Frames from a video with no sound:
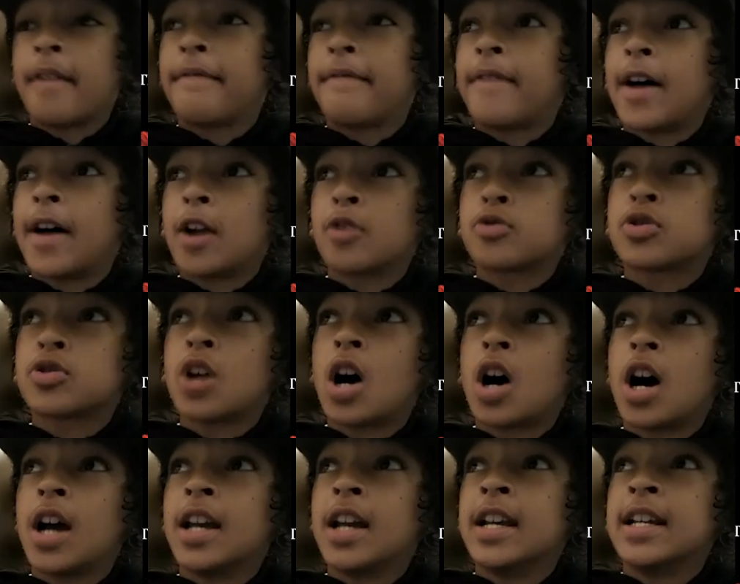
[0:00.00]
final
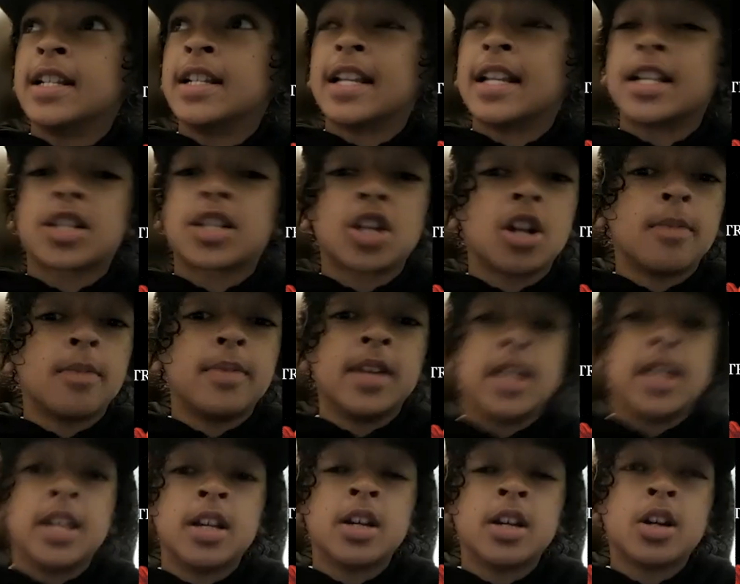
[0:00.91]
thought is it's gonna
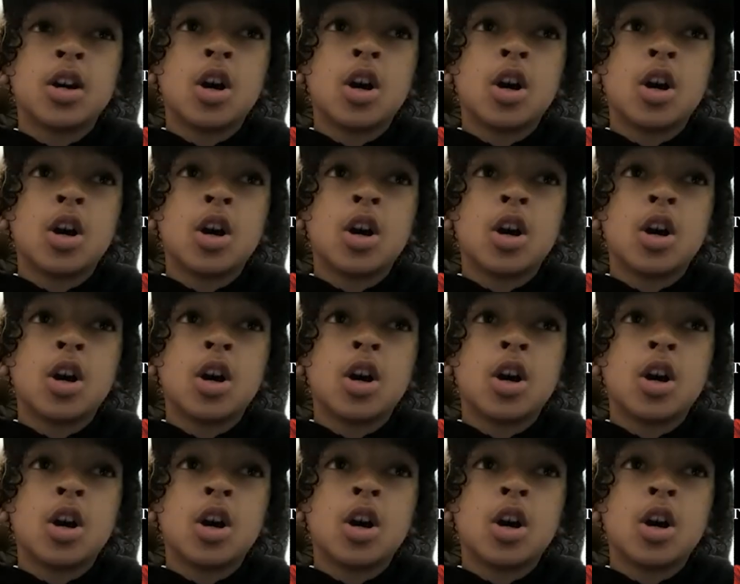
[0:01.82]
be